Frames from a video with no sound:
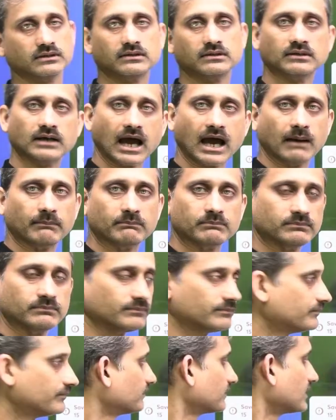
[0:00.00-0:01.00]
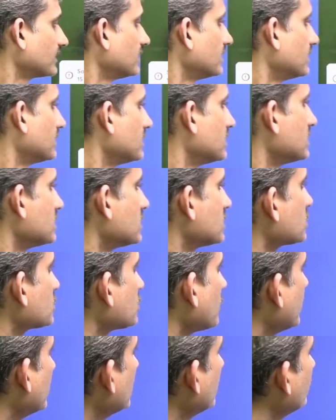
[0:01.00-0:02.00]
app. So
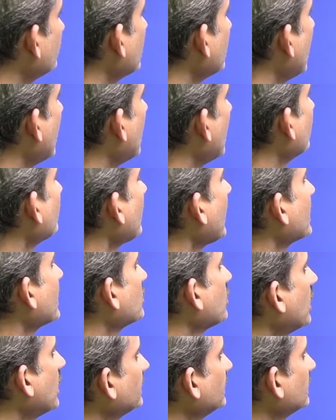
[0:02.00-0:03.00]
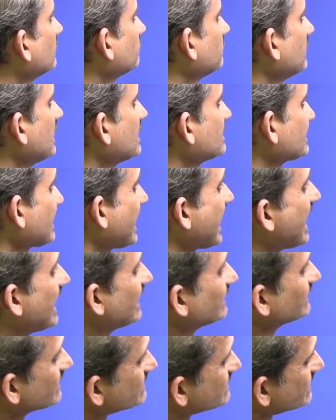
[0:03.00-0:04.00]
here we have Iconic Plus and
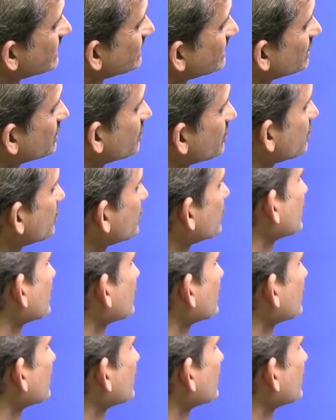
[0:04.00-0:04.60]
the centers.